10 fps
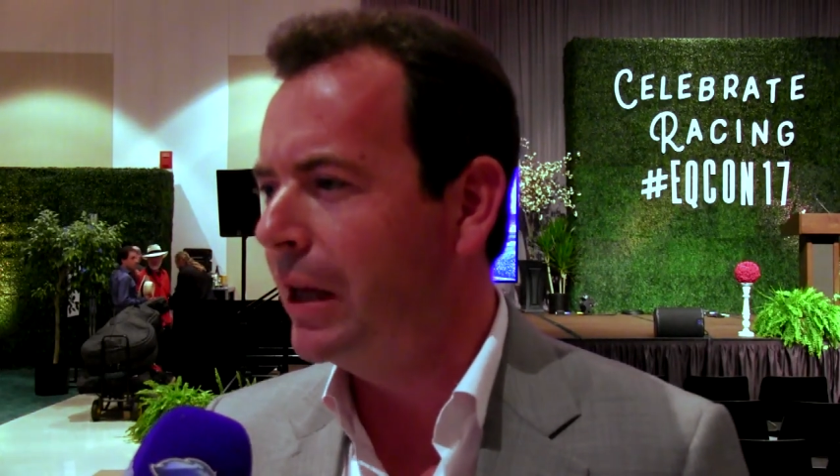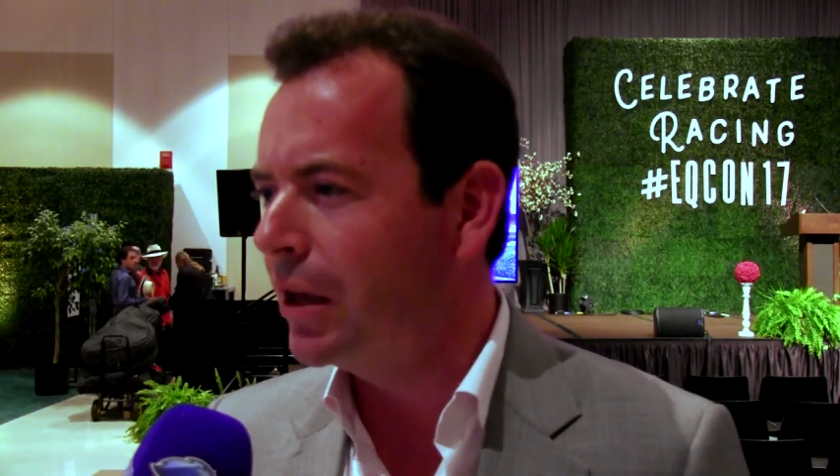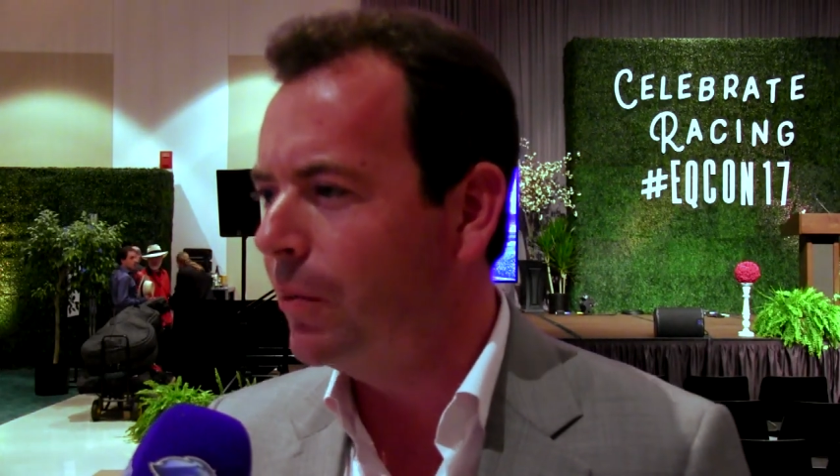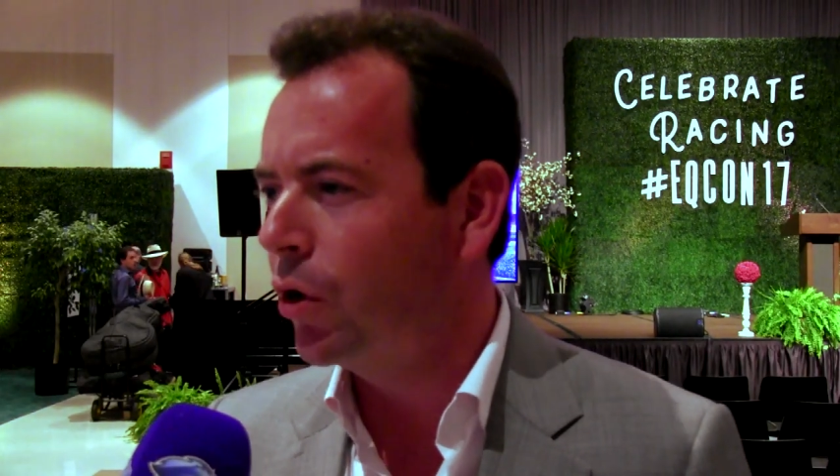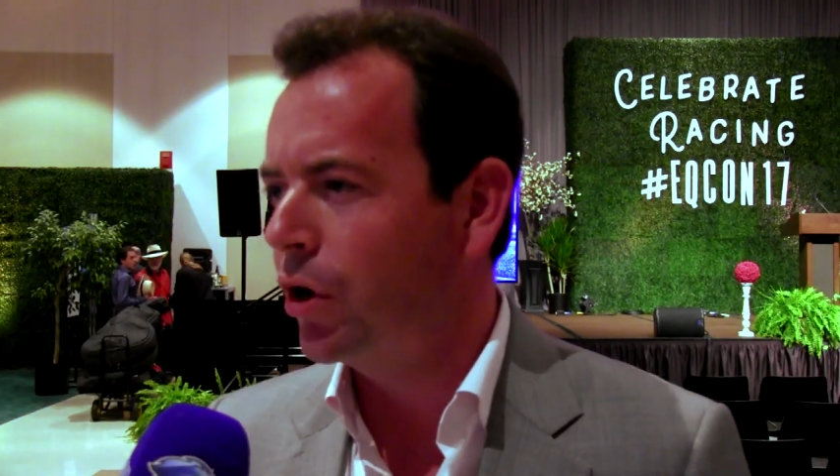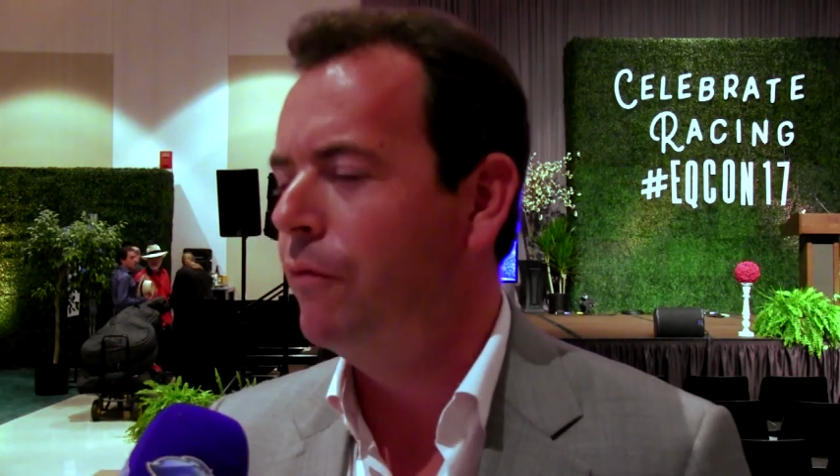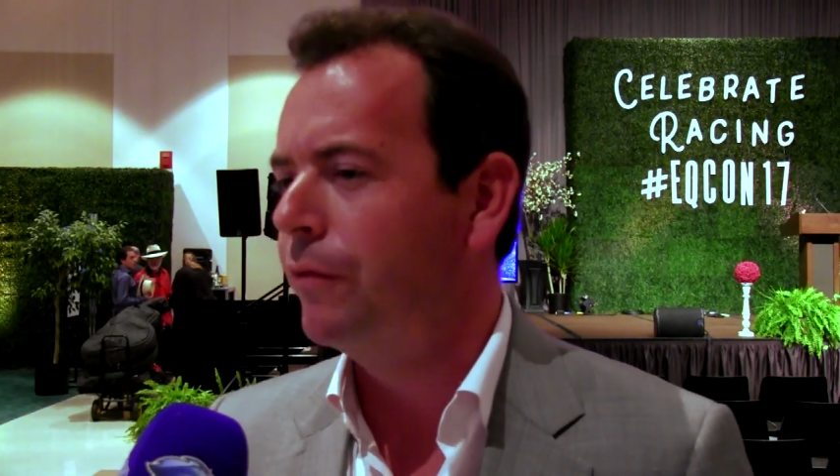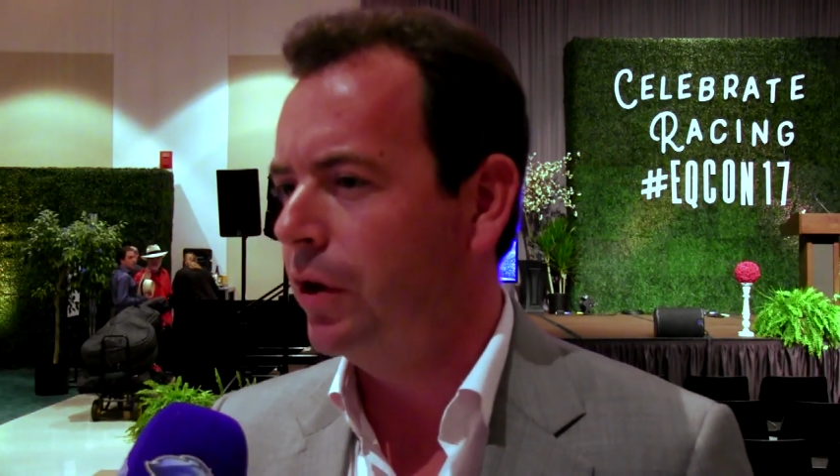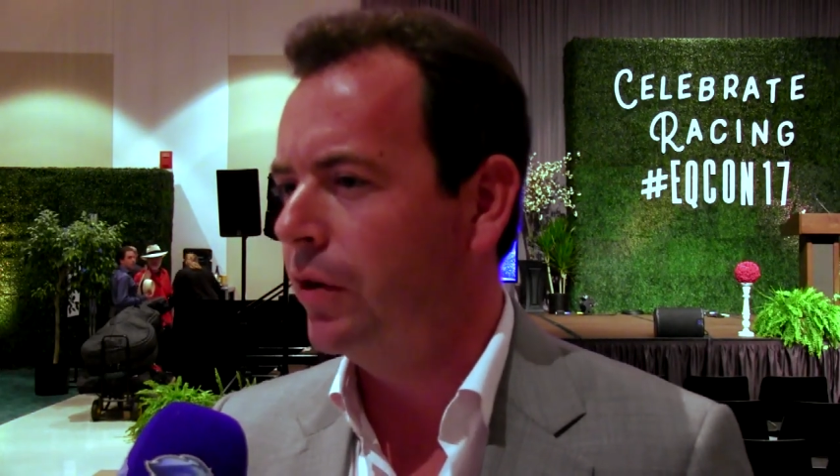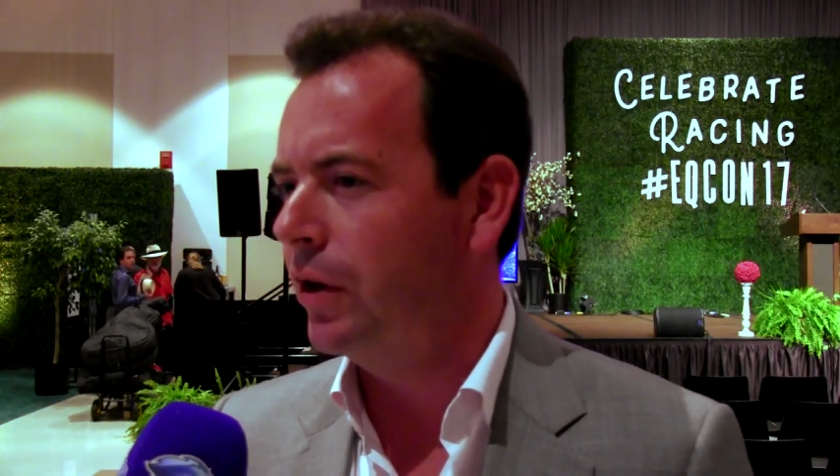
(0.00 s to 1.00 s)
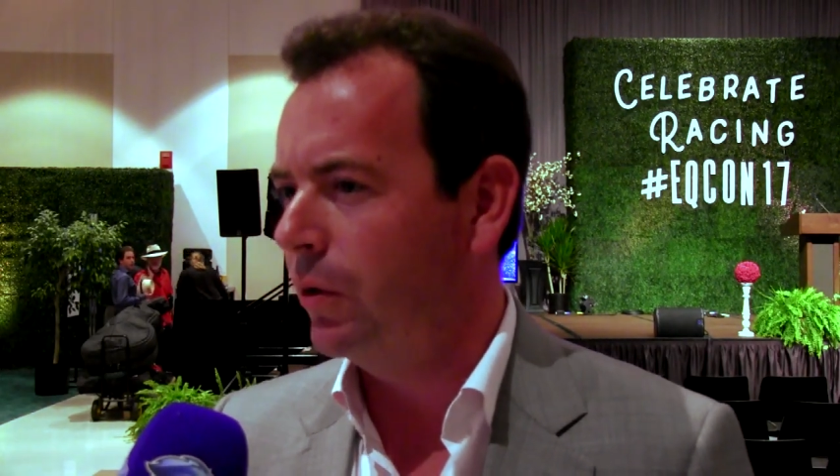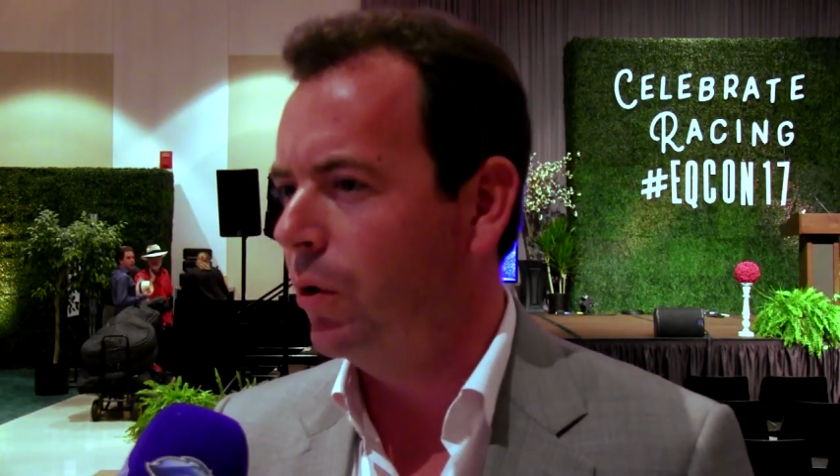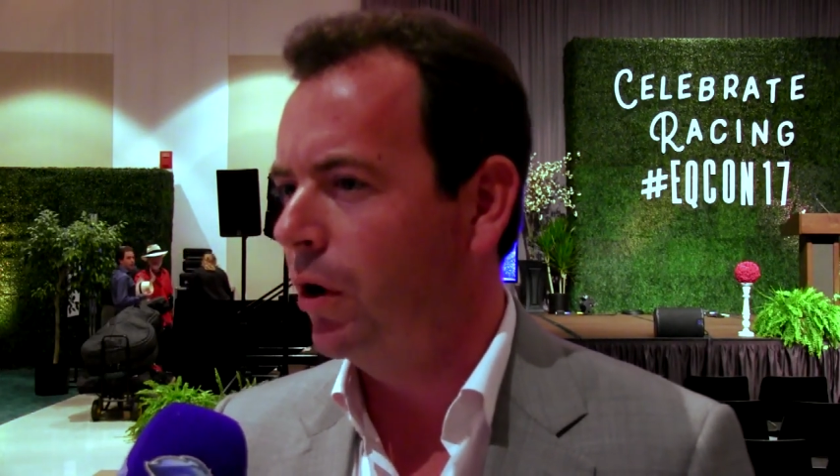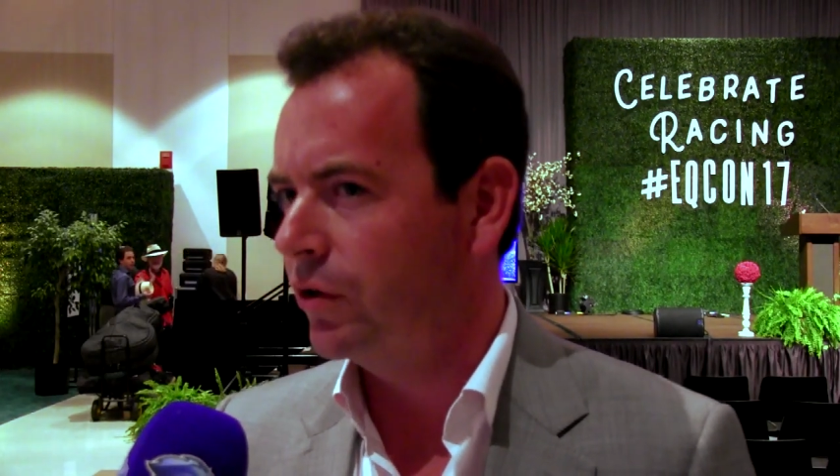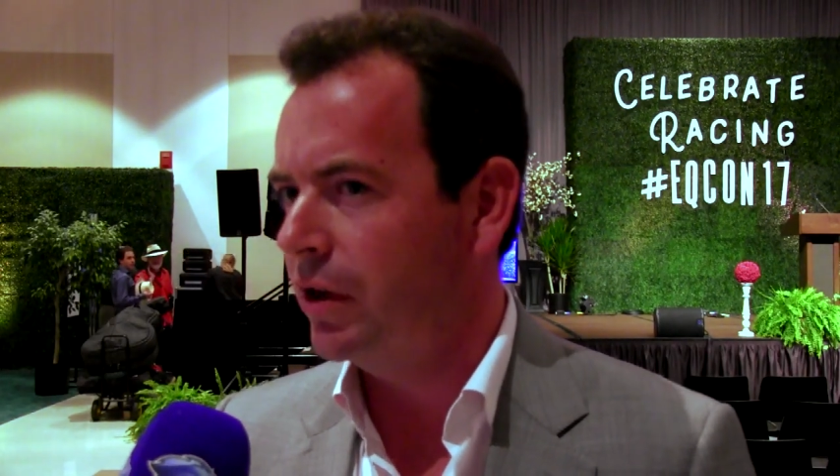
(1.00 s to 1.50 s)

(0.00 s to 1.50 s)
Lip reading: a little more confident than it was.